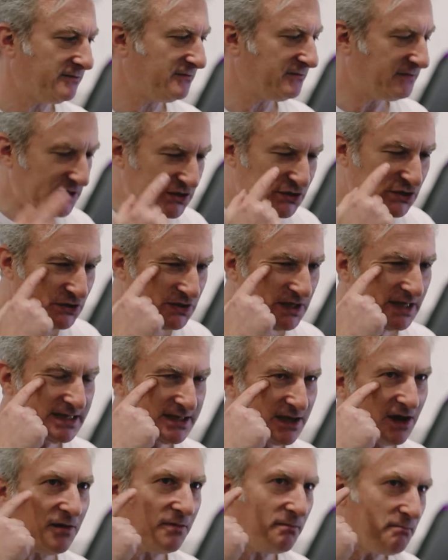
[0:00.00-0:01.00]
Vision is
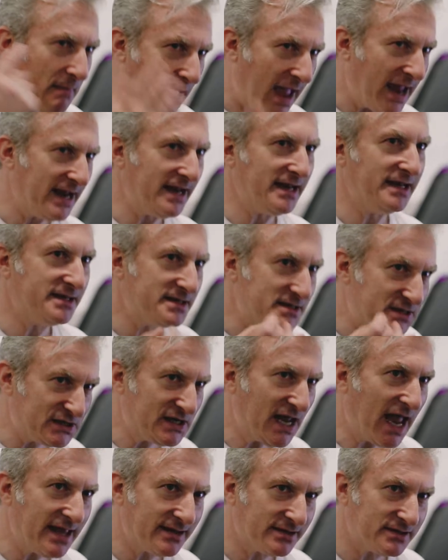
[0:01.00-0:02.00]
our main
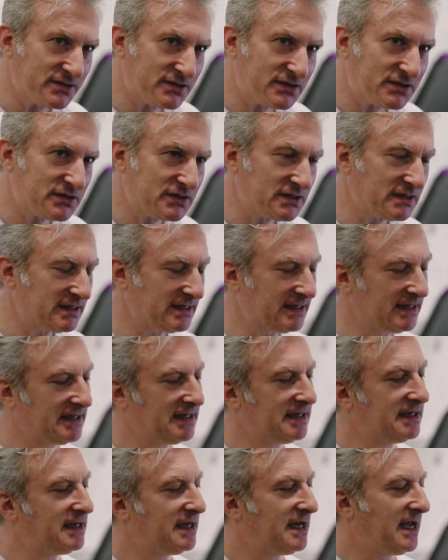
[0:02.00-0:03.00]
sense.
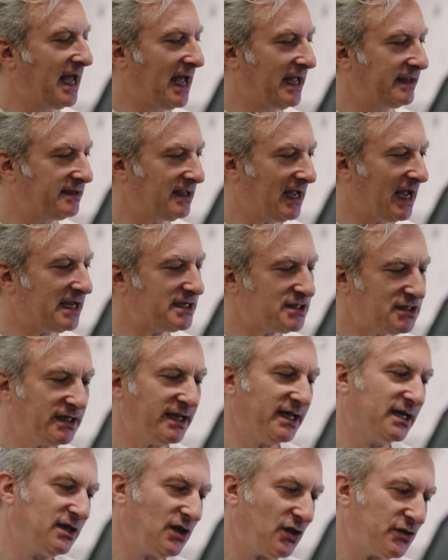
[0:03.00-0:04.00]
And
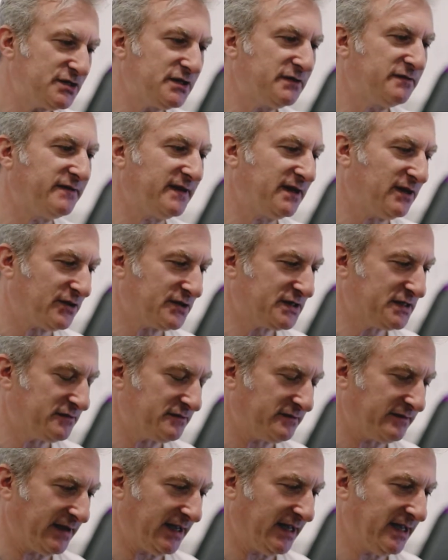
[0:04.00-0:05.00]
actually a lot of
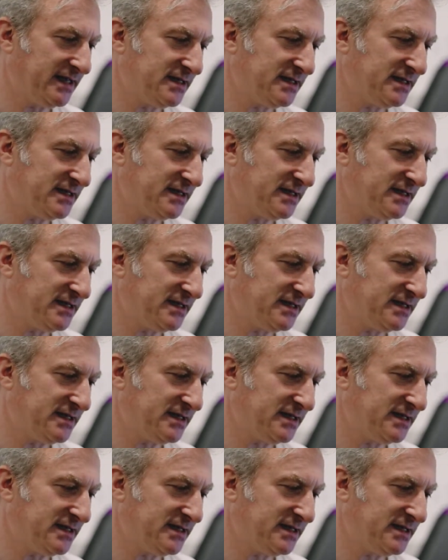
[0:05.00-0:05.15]
philosophy